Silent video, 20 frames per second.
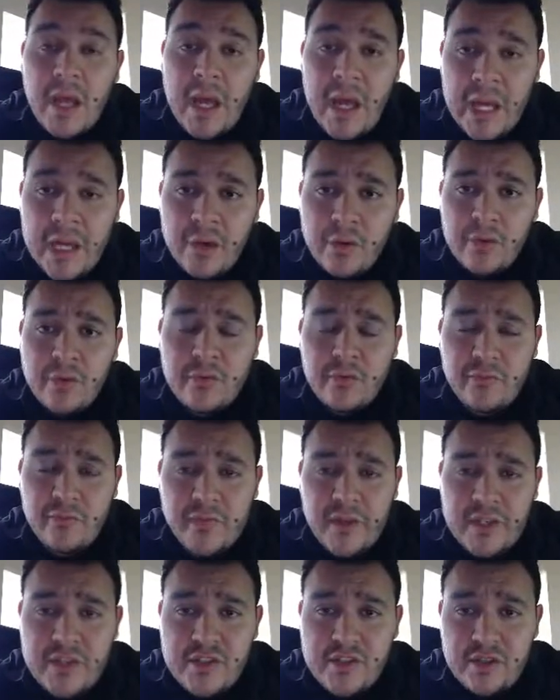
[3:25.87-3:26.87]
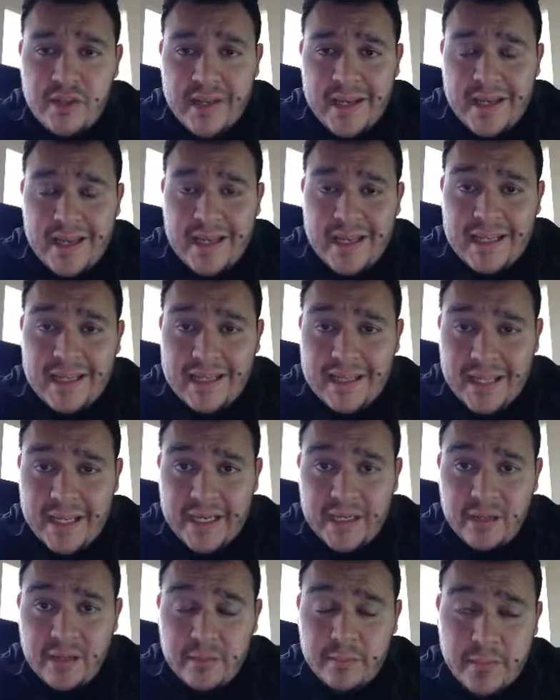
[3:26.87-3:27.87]
Another feature that I
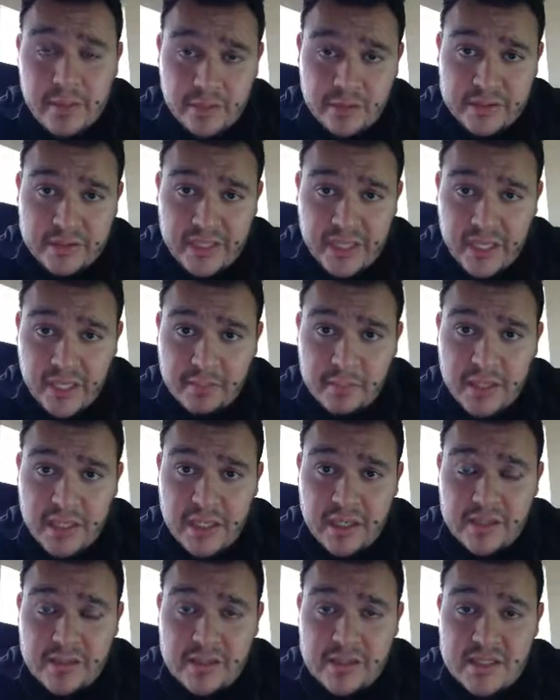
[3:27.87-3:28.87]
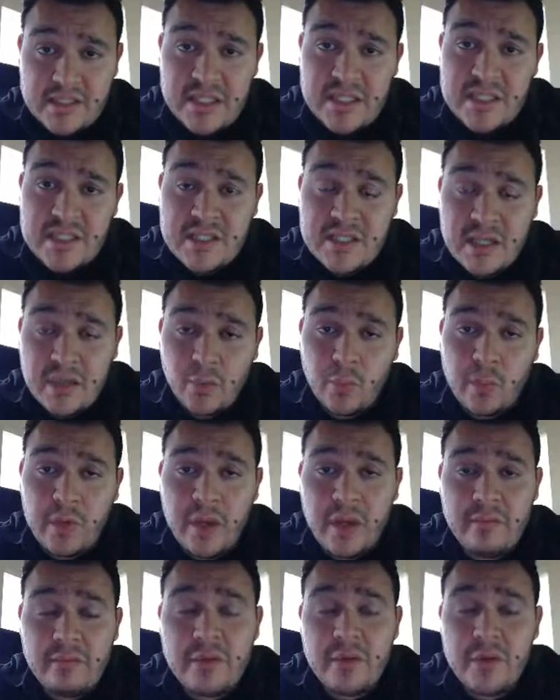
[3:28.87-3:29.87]
liked about the game, guys, is that
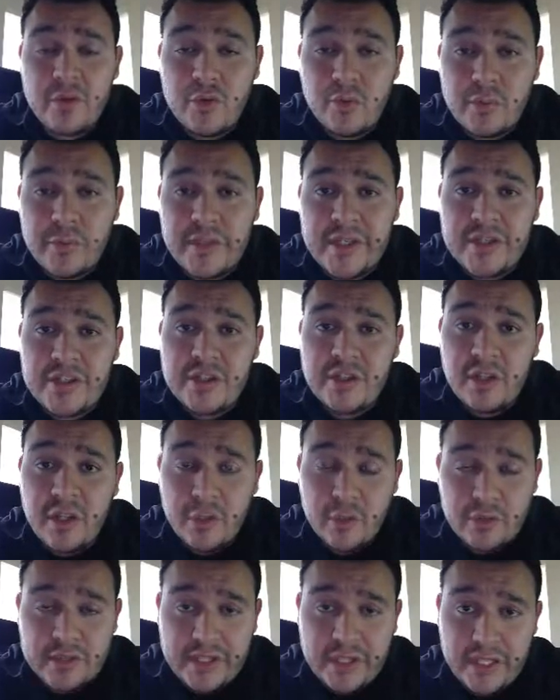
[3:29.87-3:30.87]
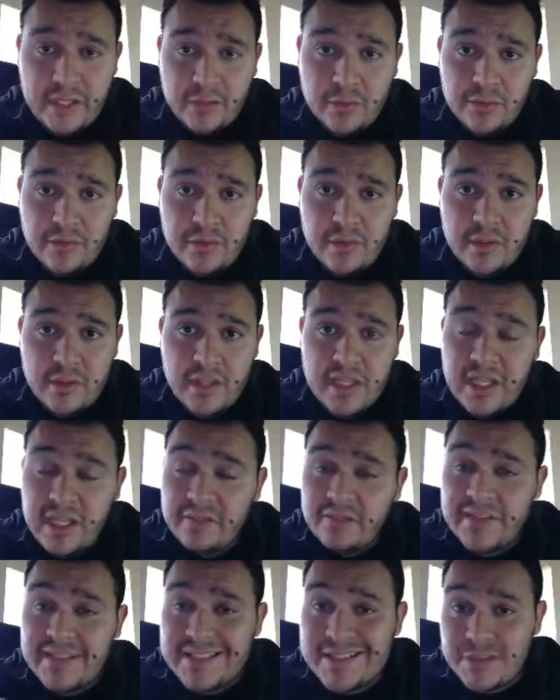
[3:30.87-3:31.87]
whenever you reach Toad's house,
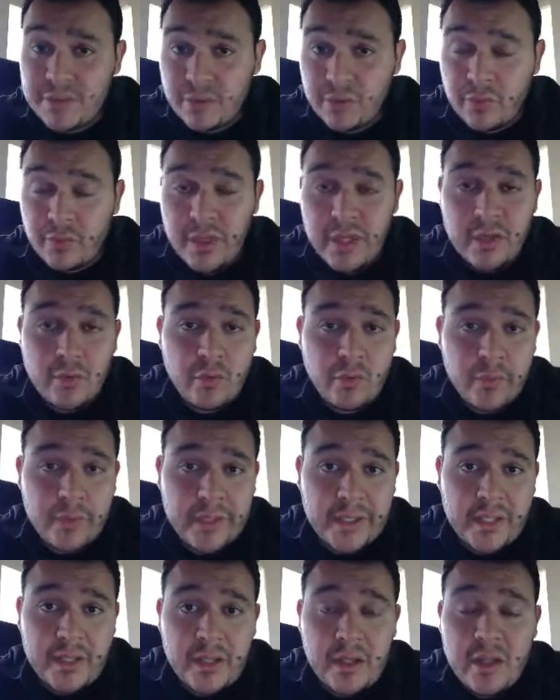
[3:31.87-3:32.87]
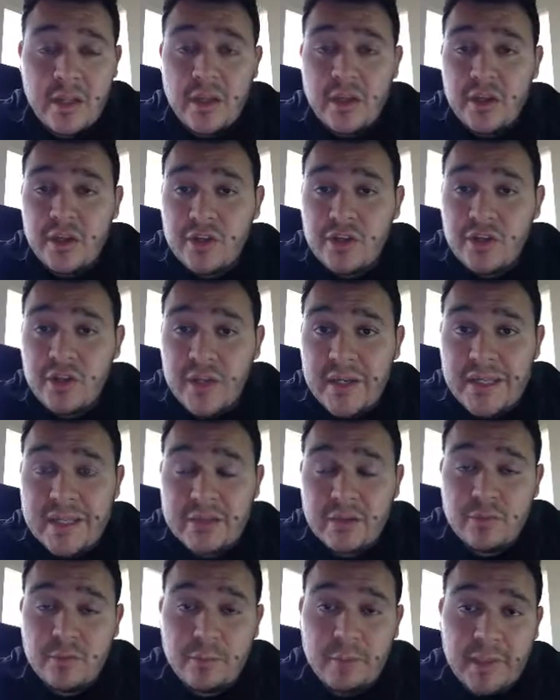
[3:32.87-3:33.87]
if it's green or red, you
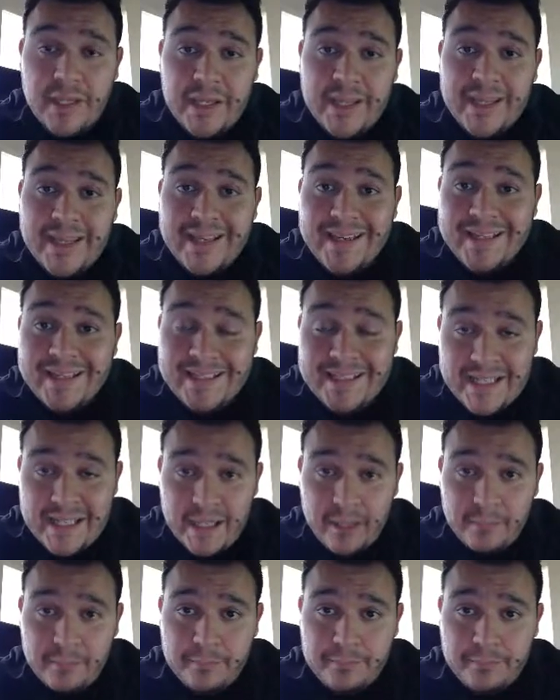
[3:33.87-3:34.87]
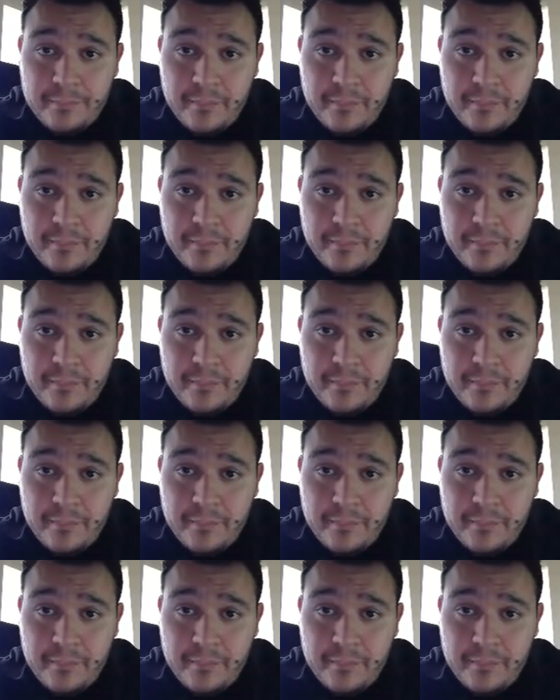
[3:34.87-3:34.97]
get to play a game.